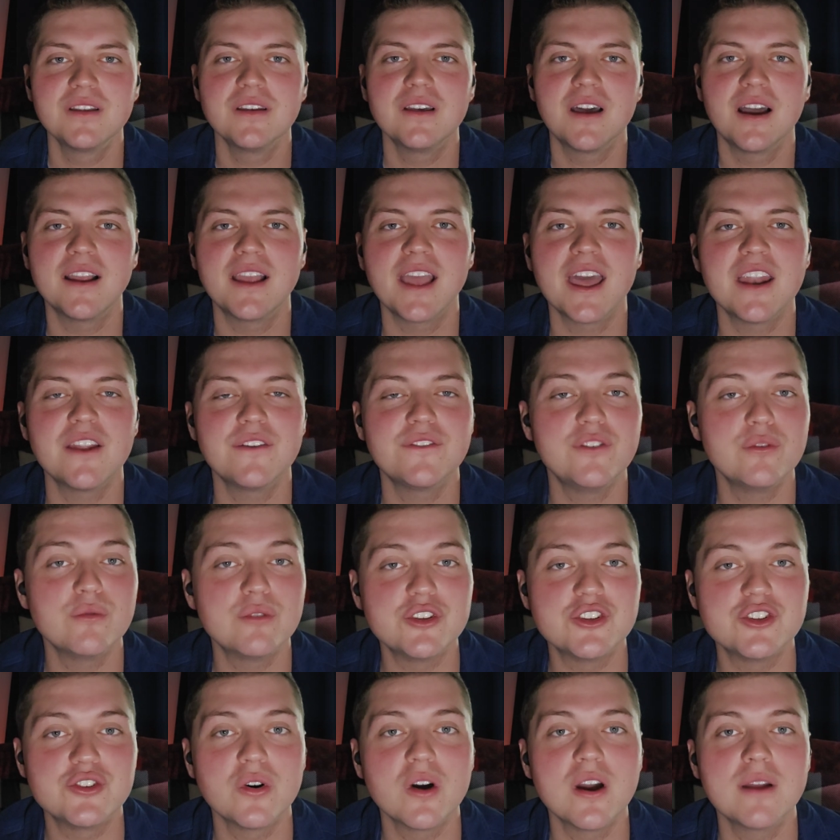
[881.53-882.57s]
Again, if you
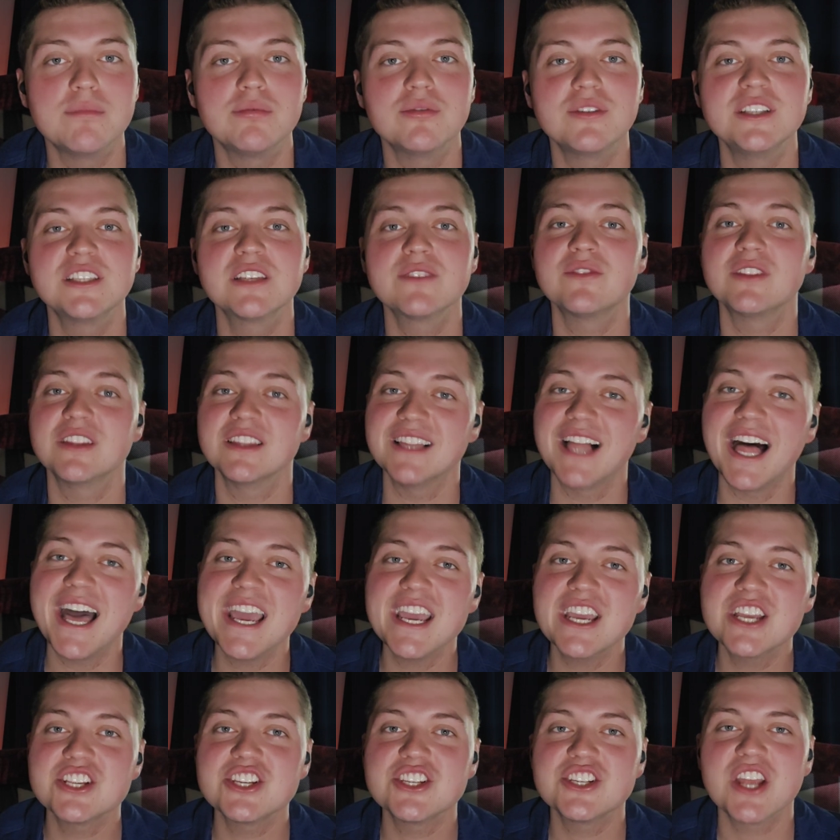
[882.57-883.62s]
enjoyed, please leave a
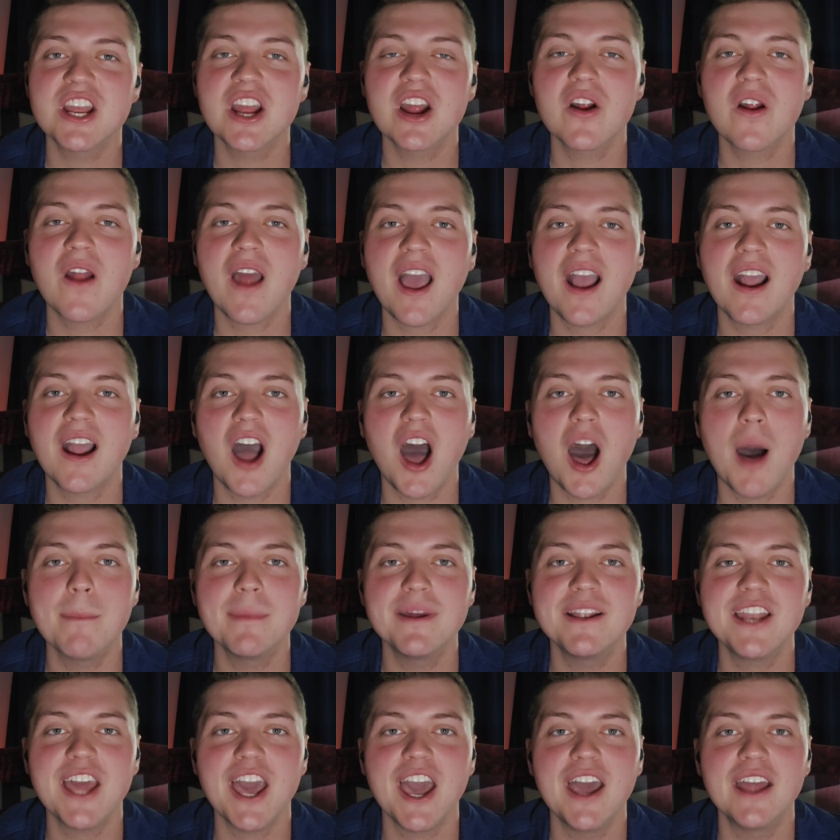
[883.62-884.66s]
like, share,
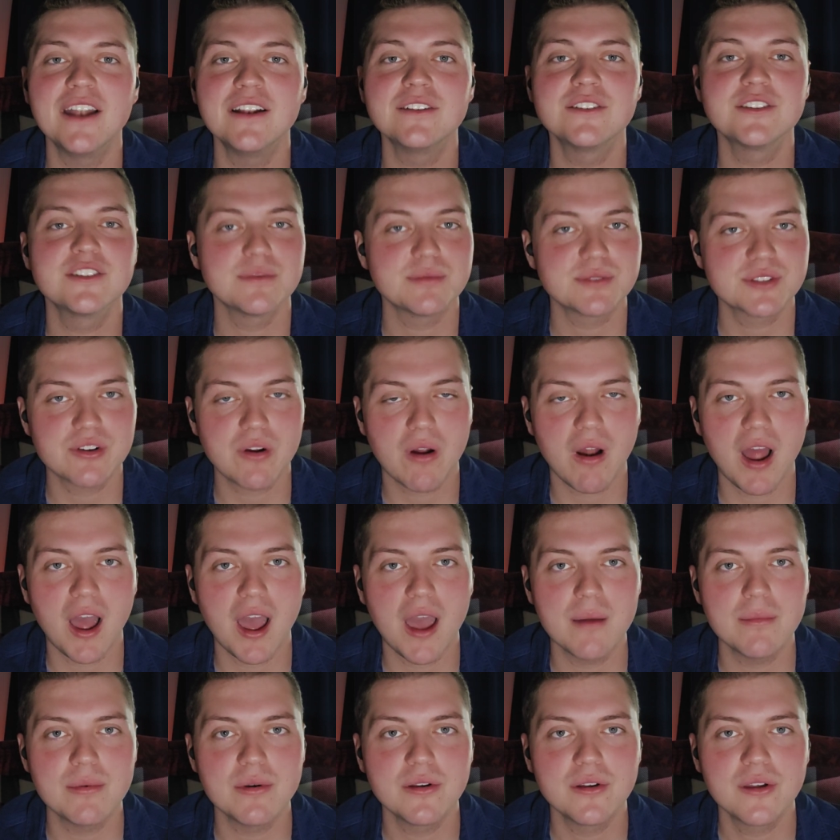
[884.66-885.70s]
comment, and
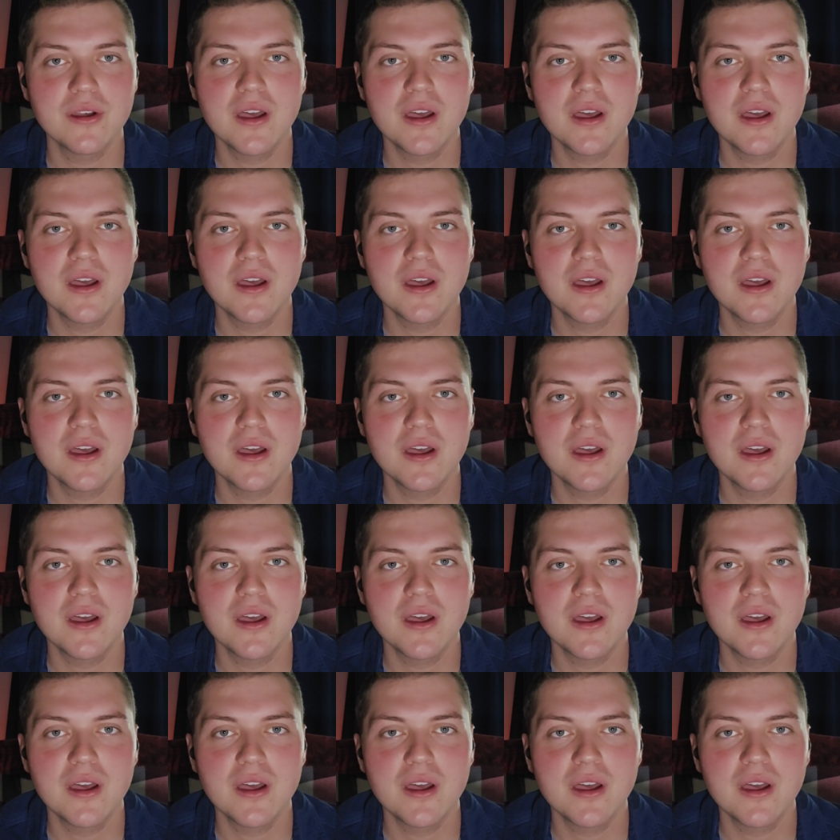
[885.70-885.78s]
subscribe.